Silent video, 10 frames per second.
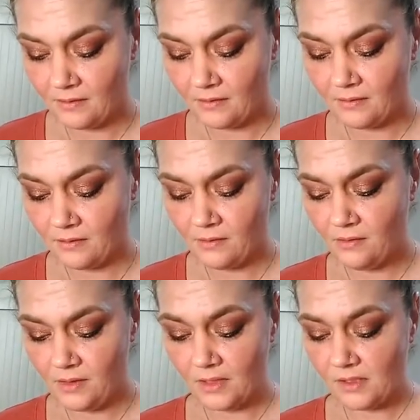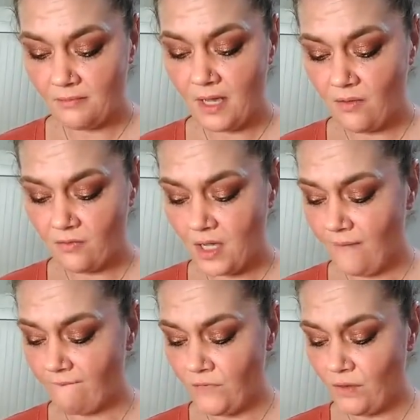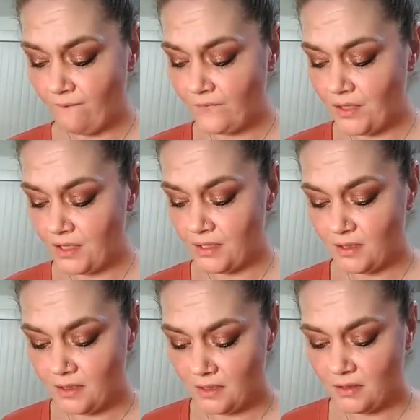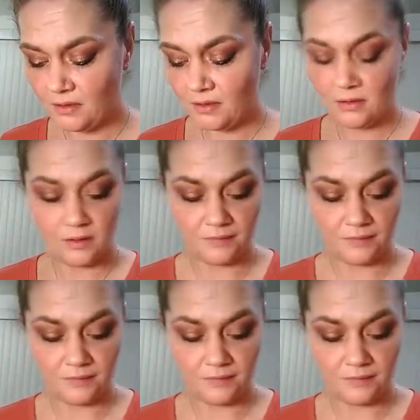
Oh, that's my waffle fries.